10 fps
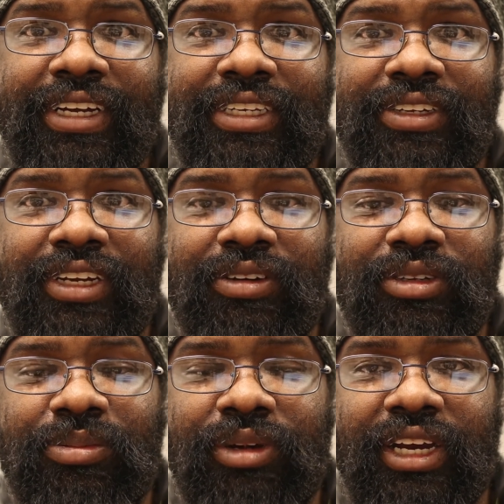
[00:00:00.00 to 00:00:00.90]
So that
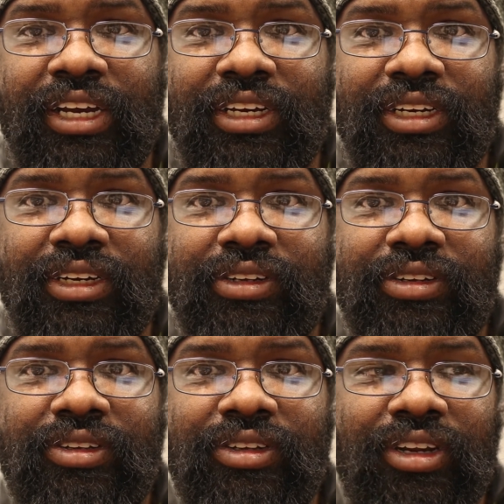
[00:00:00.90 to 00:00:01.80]
was my
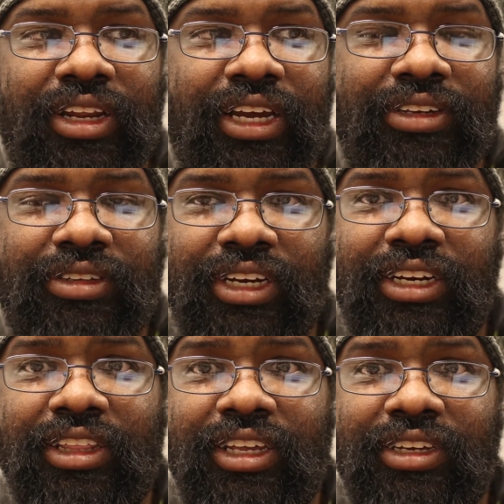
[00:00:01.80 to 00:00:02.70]
light side
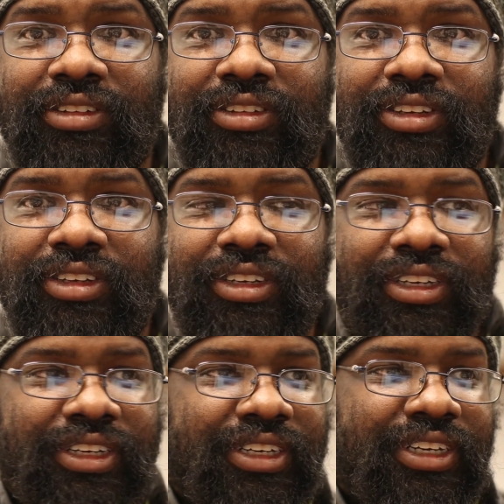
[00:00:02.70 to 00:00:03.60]
of things,
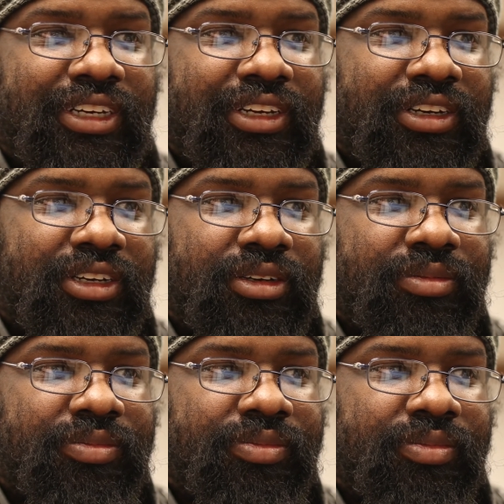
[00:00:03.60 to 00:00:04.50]
and
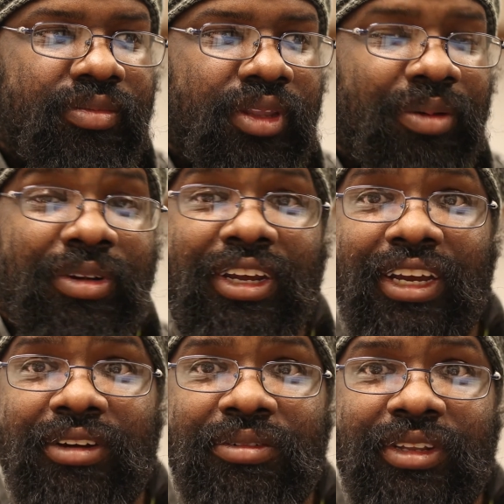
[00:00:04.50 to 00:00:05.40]
I'm gonna
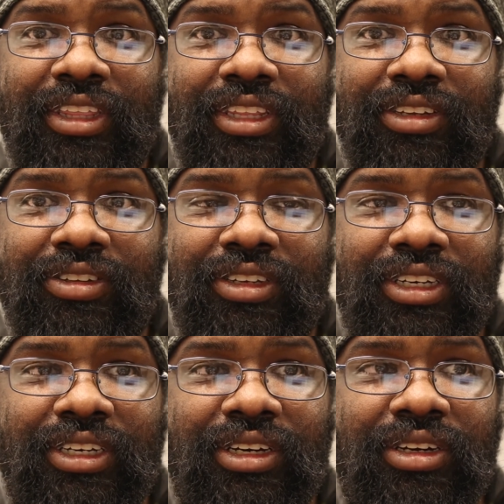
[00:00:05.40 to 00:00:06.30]
end with this
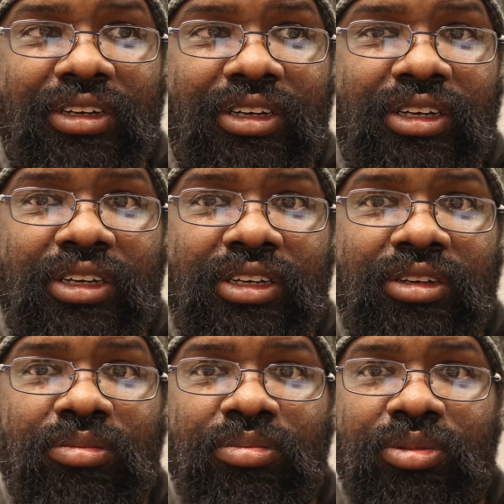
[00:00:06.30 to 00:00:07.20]

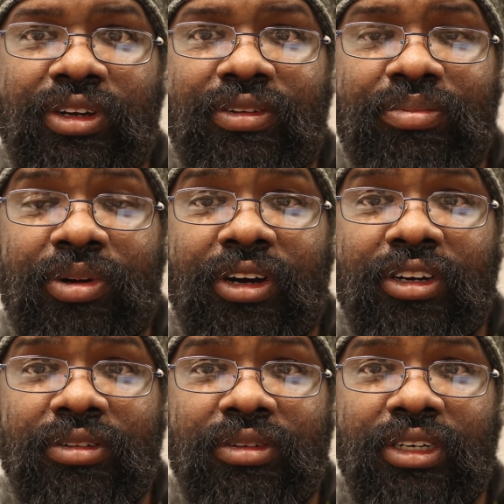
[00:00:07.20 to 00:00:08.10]
brief part
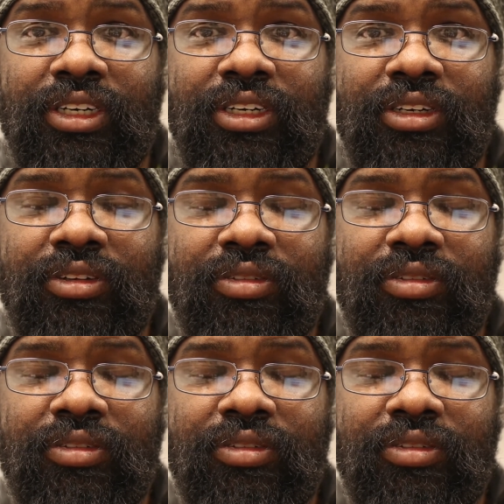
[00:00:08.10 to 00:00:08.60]
of a